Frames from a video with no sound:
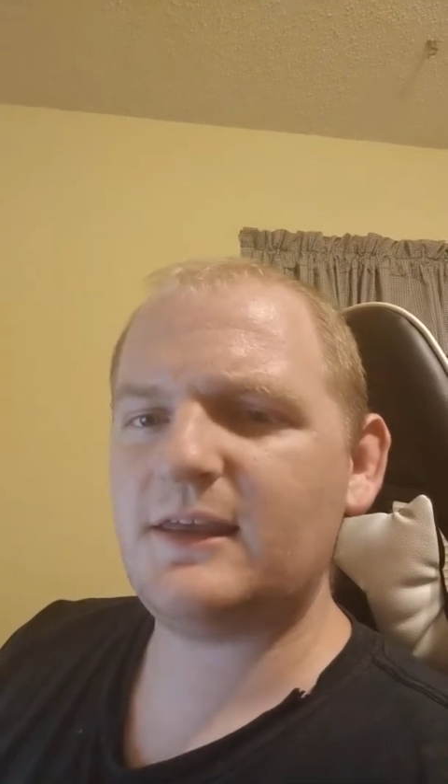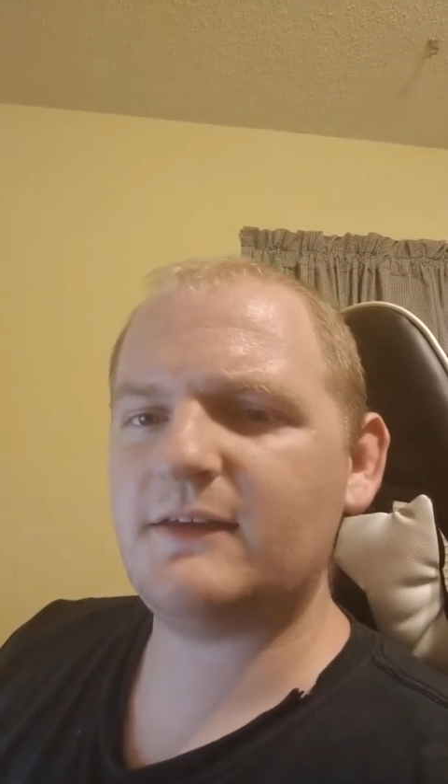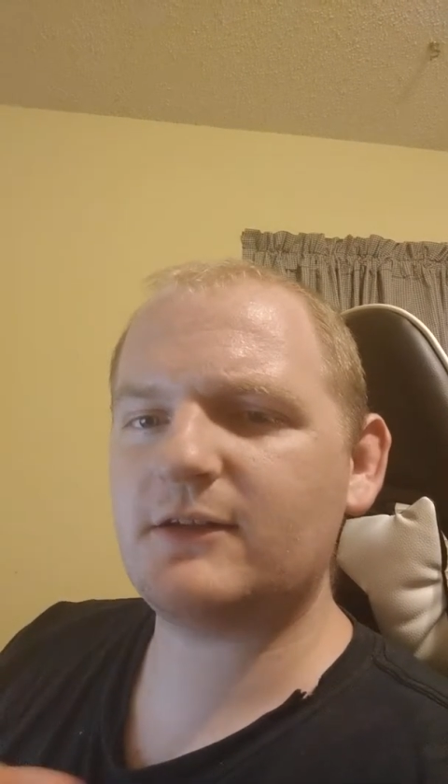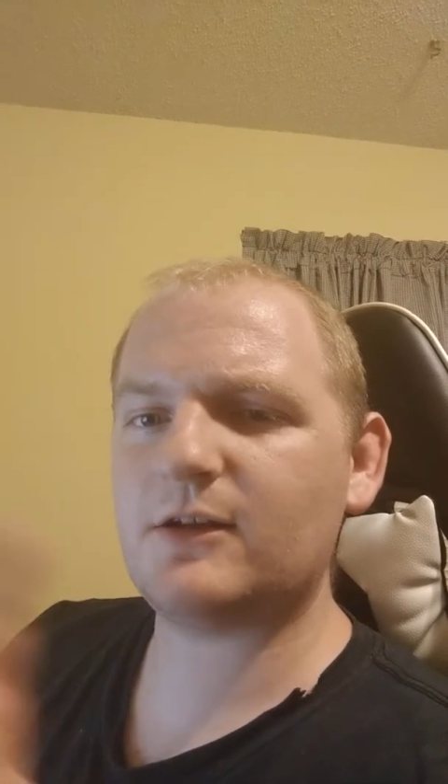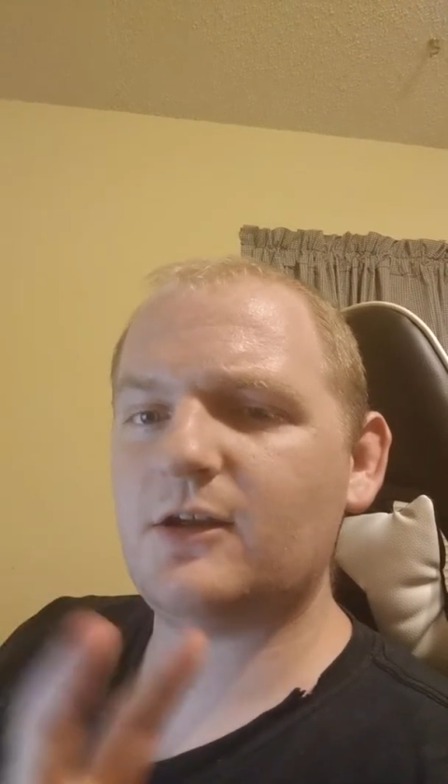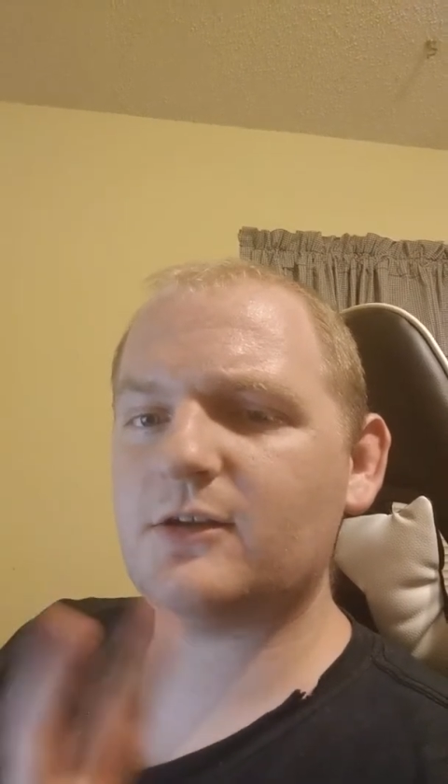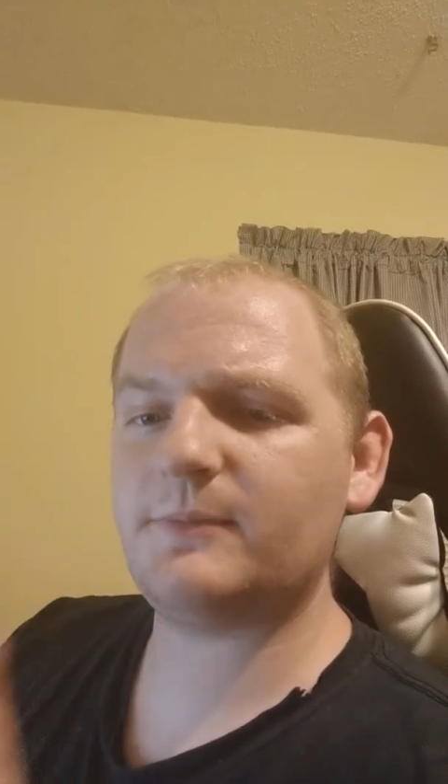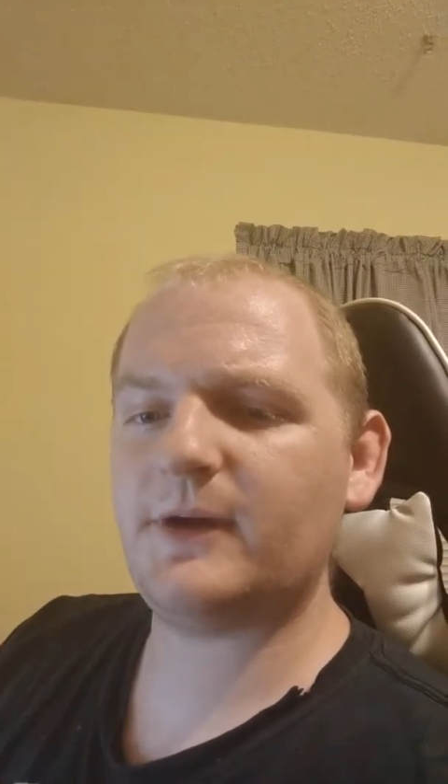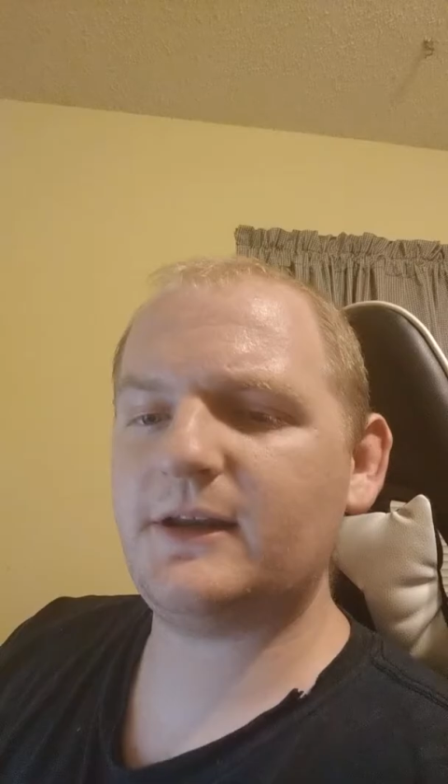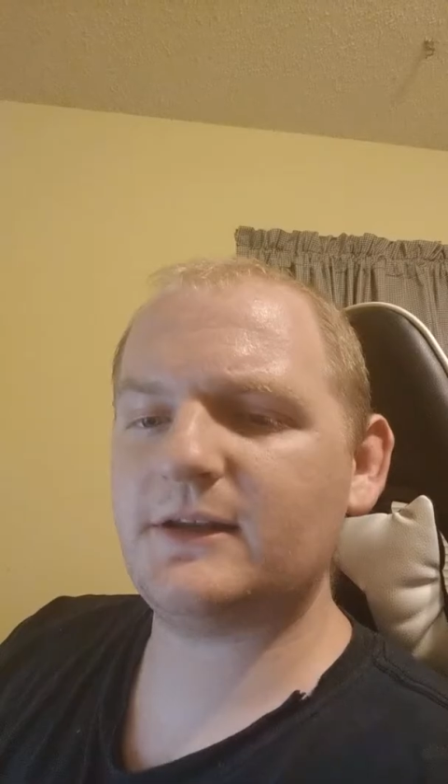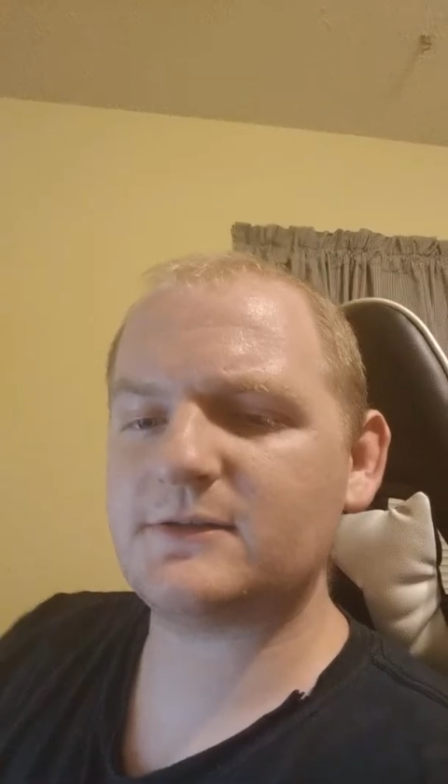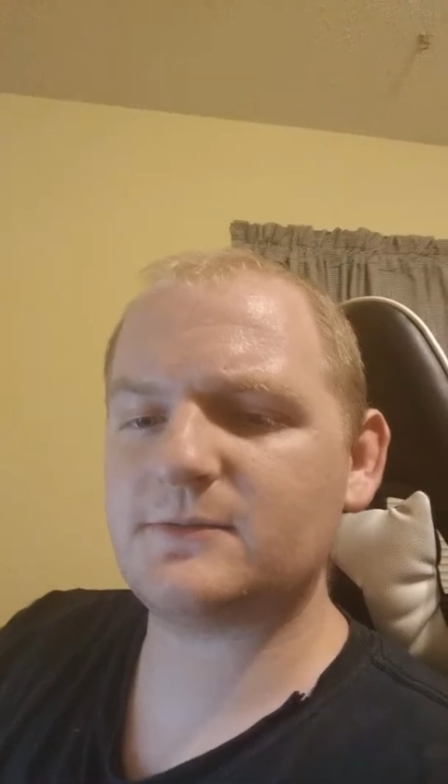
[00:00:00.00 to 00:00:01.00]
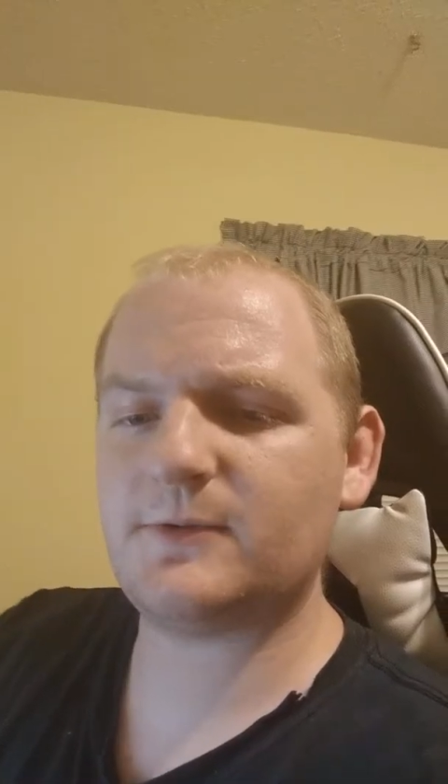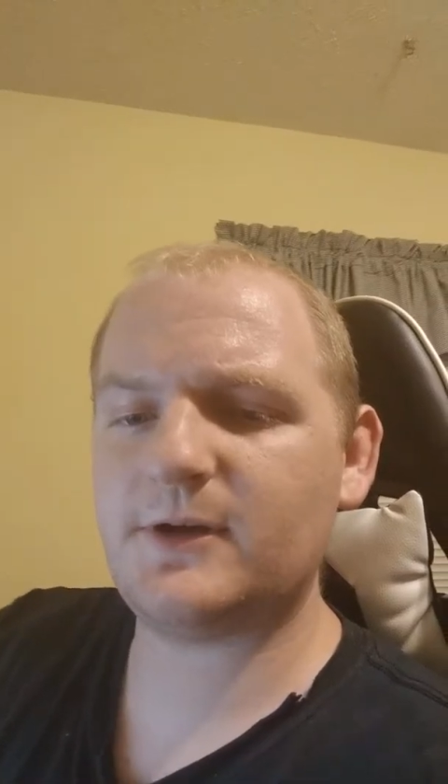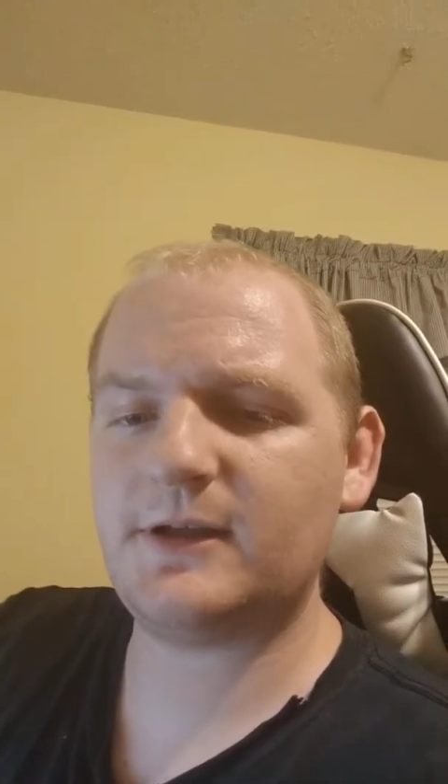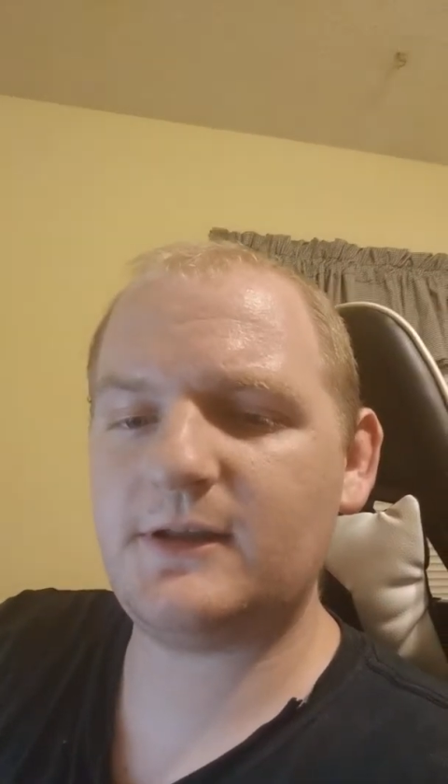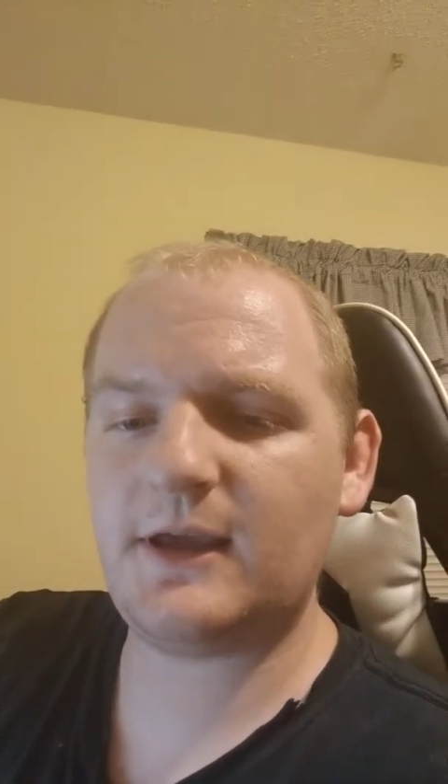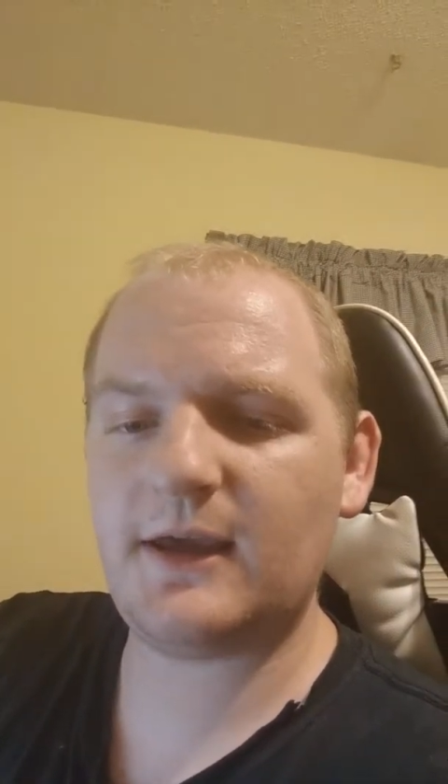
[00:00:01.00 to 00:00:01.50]
they have to all combine as
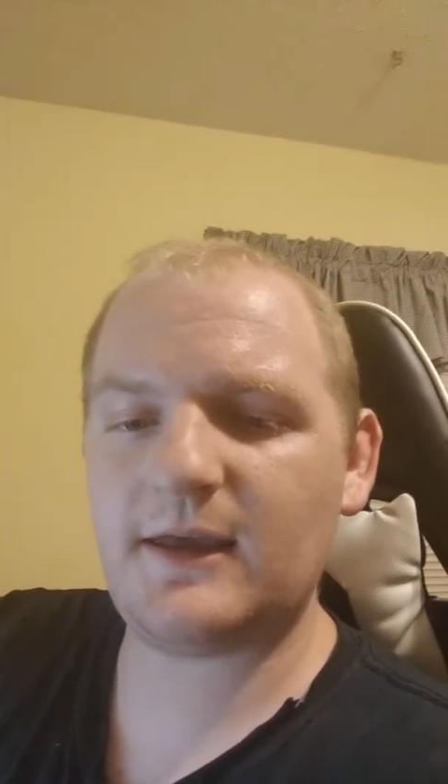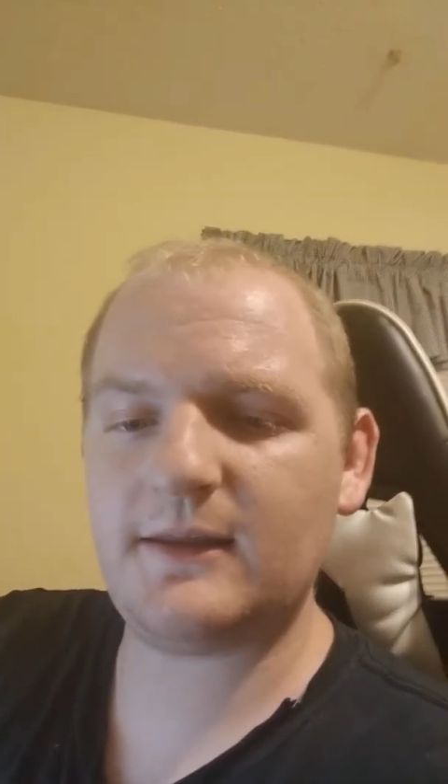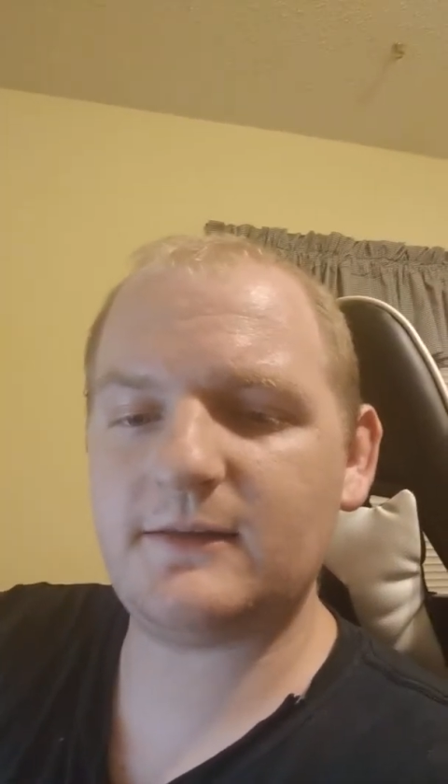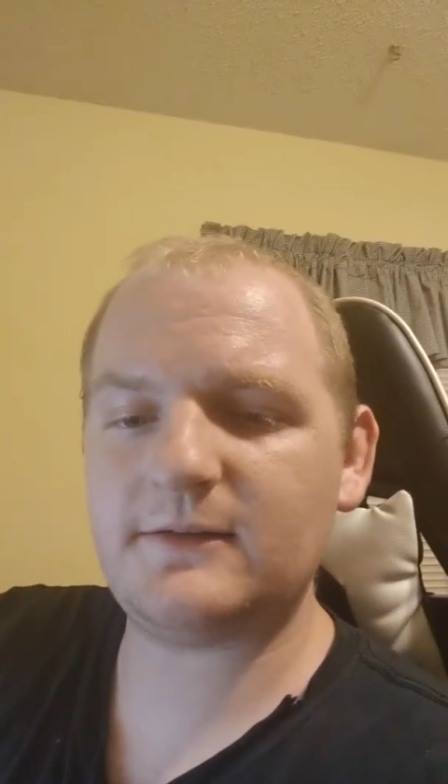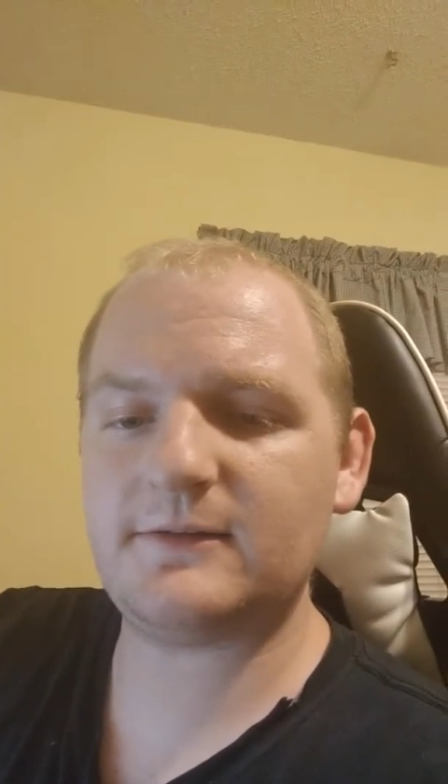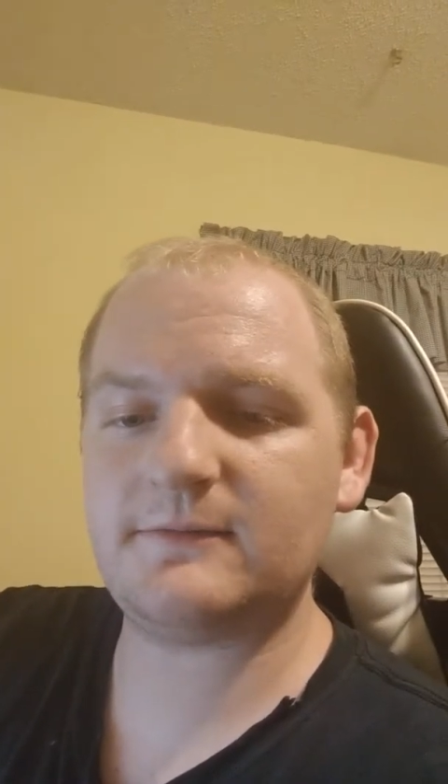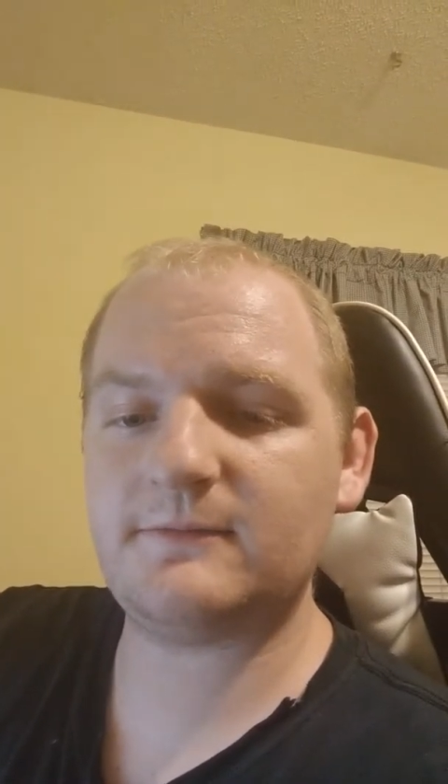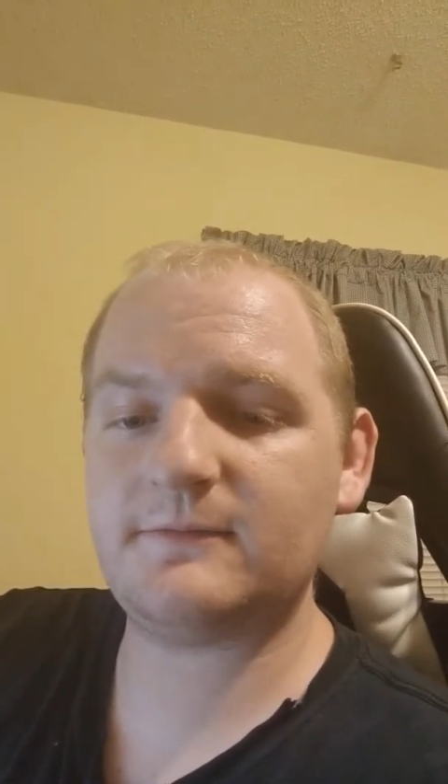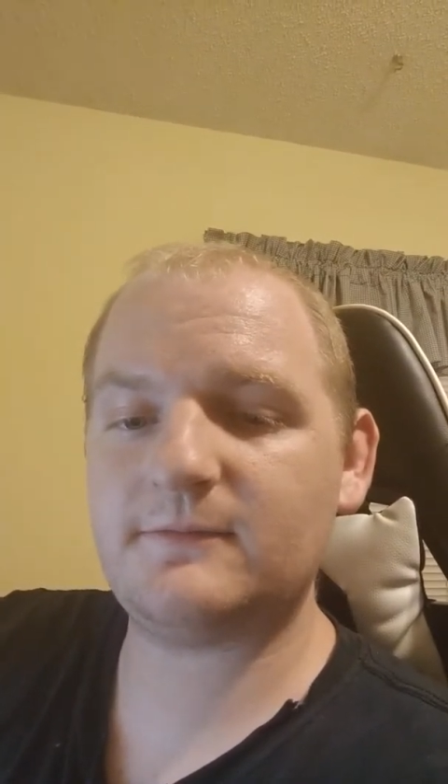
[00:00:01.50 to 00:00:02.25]
one and